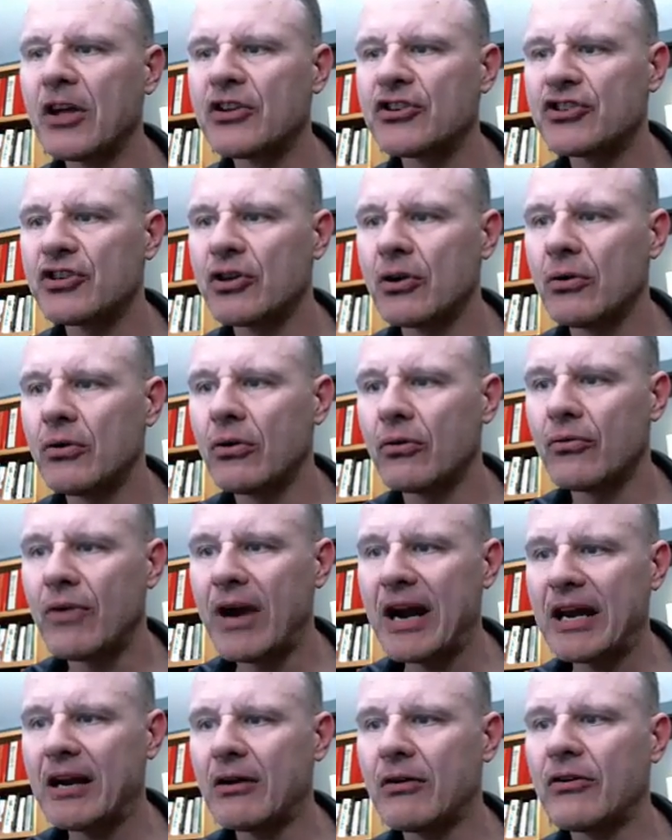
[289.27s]
So
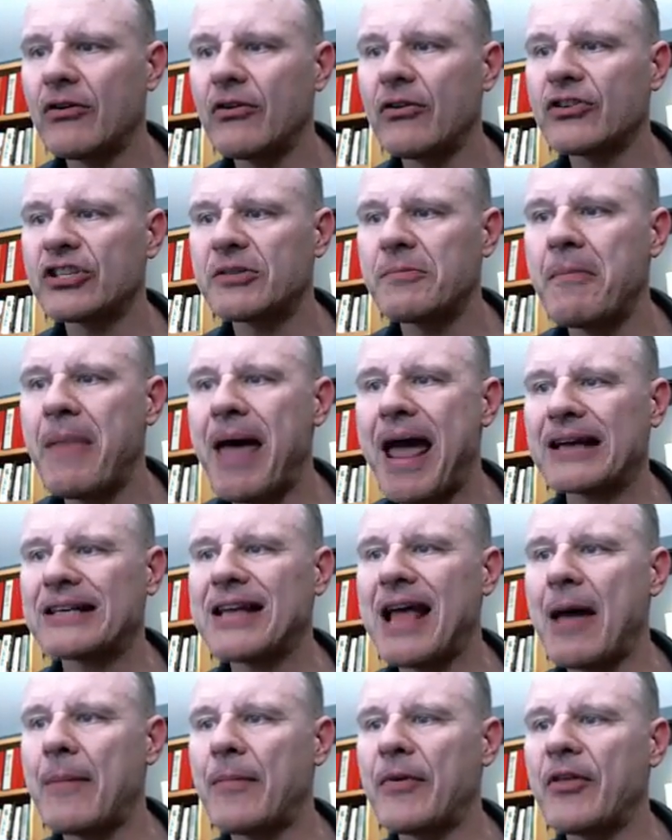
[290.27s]
right here, smack
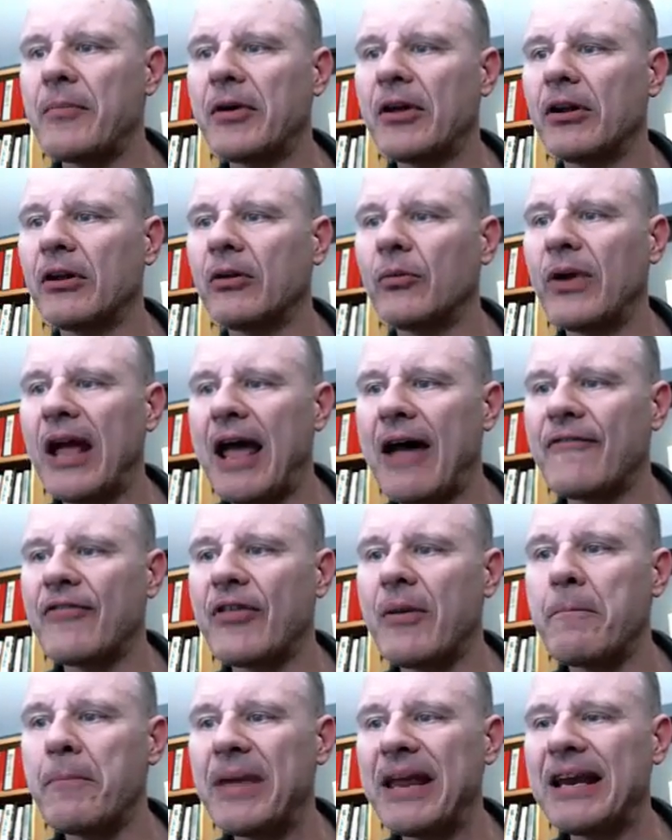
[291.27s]
dab in the middle, we have
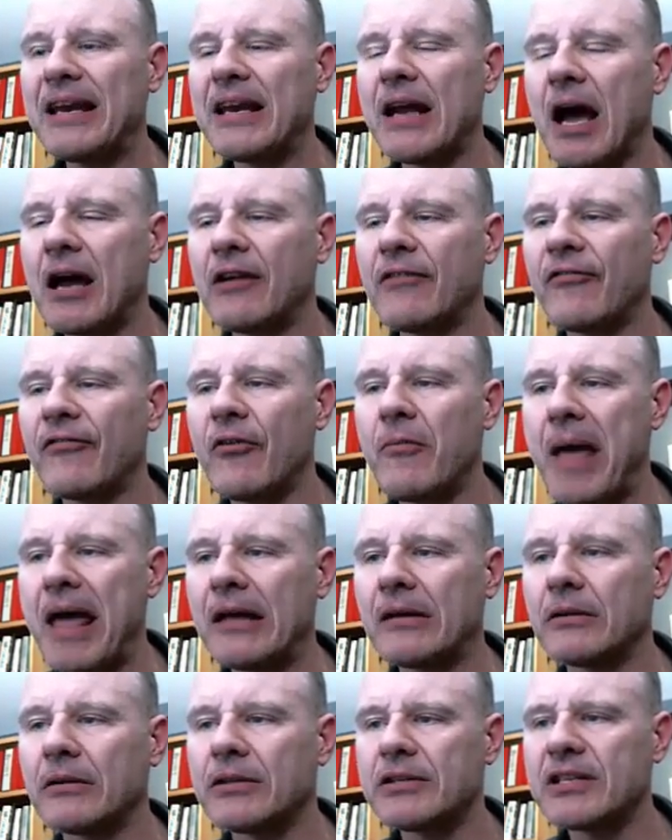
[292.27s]
the mean height for
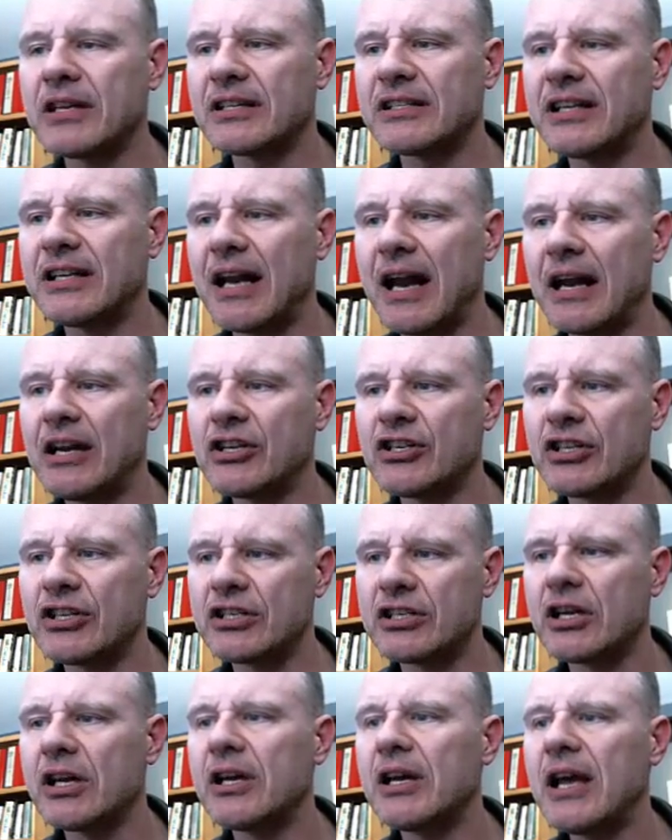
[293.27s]
males, 69
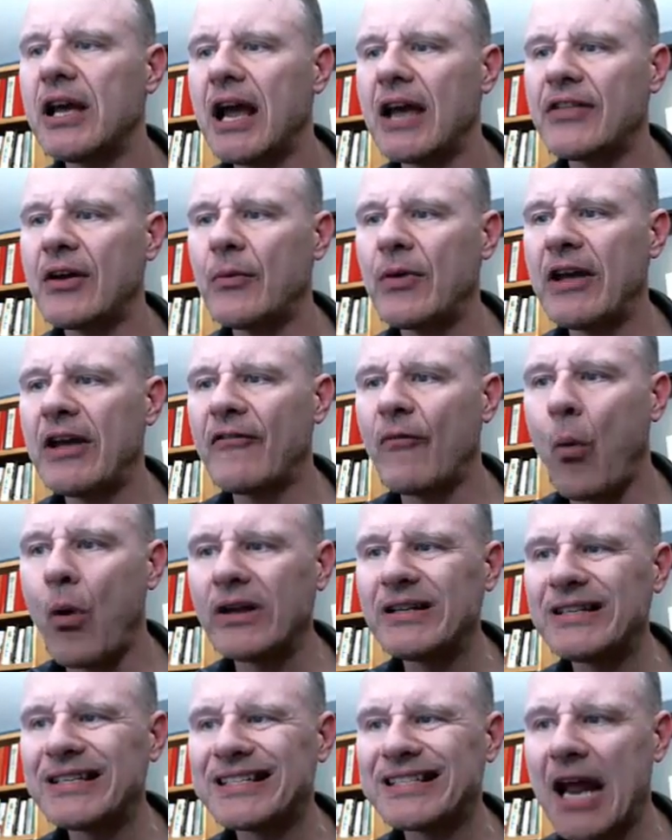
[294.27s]
inches, and then we have
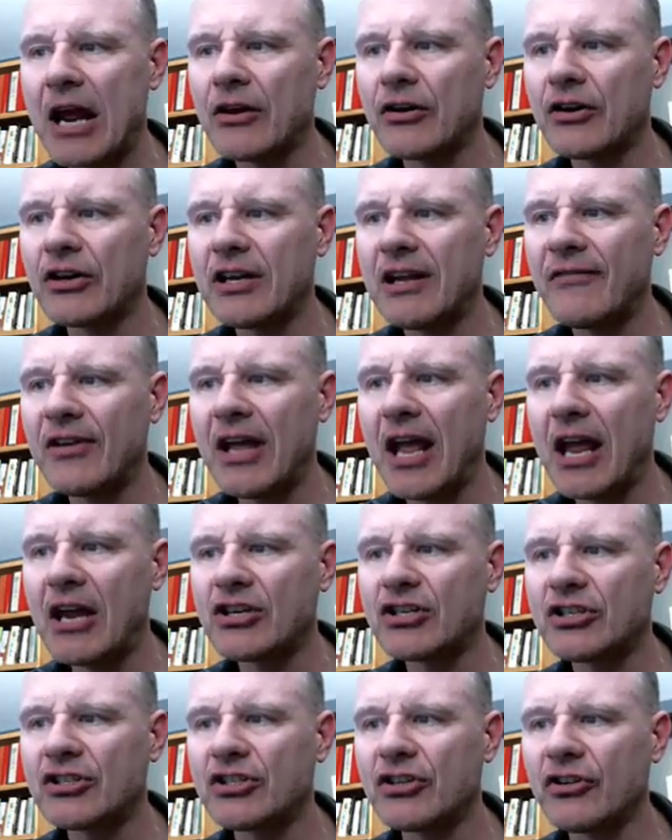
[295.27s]
one standard
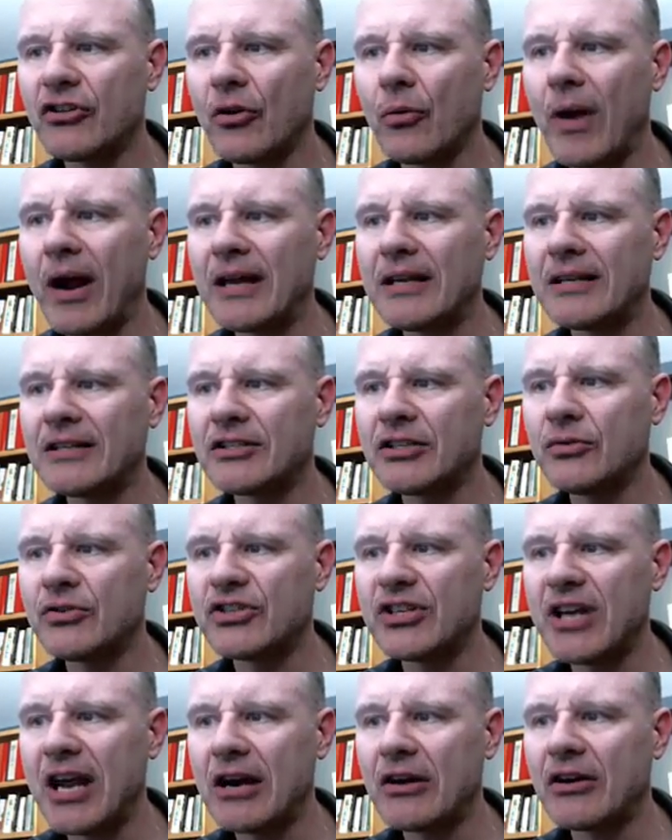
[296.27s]
deviation to the right, two
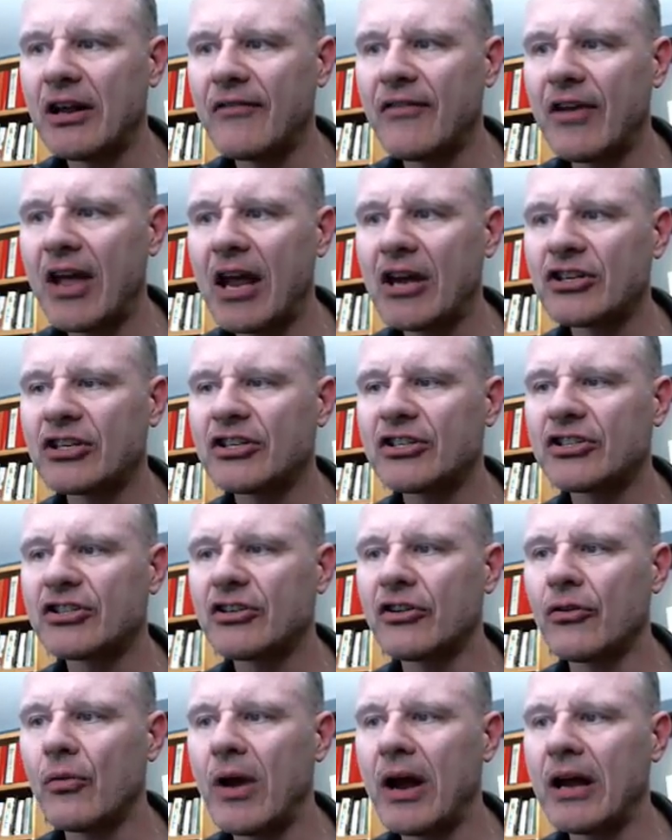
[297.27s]
standard deviations
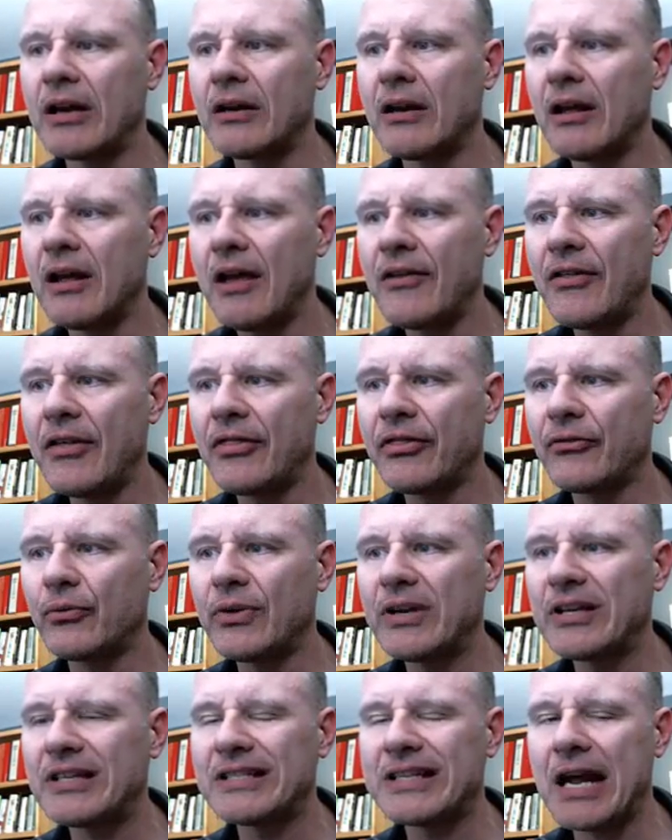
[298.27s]
to the right, and then
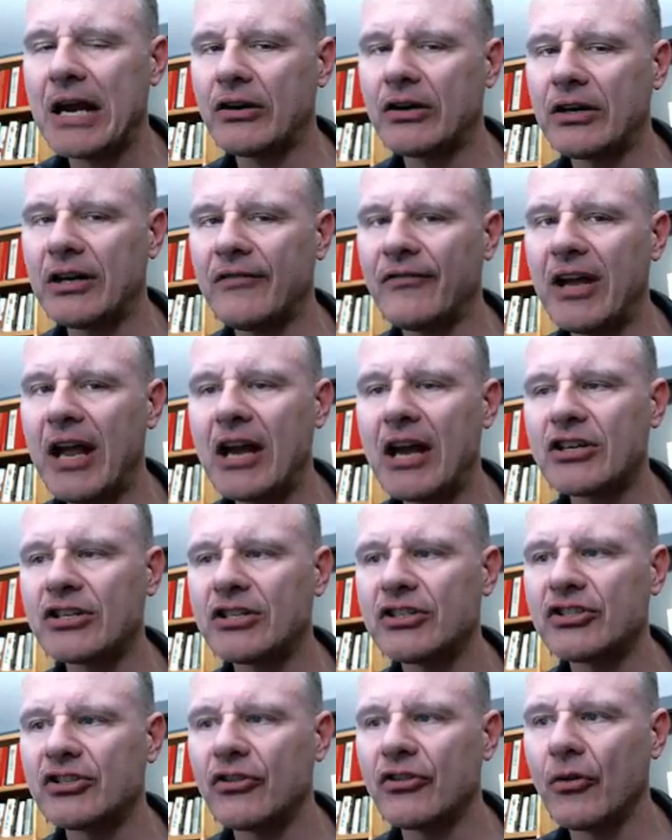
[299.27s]
three standard
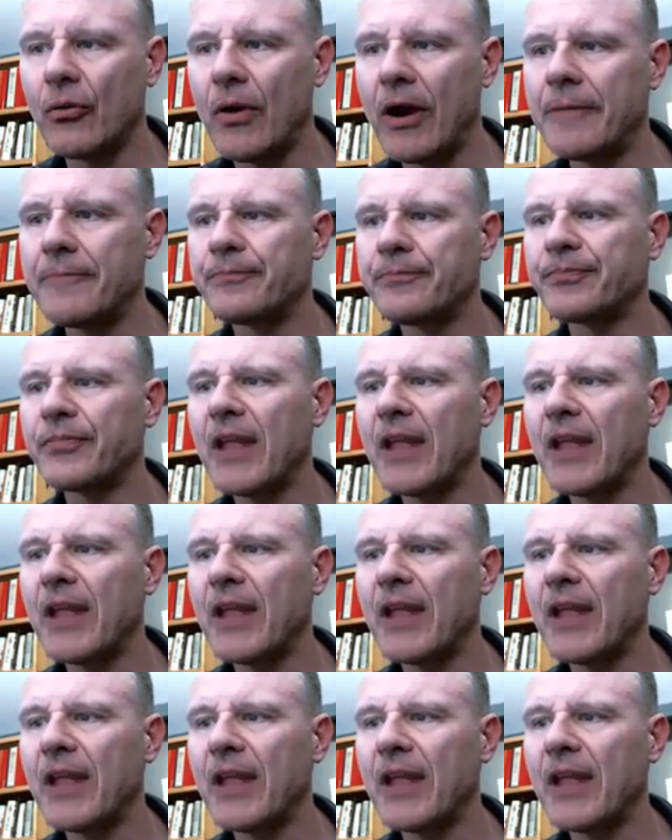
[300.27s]
deviations to the right.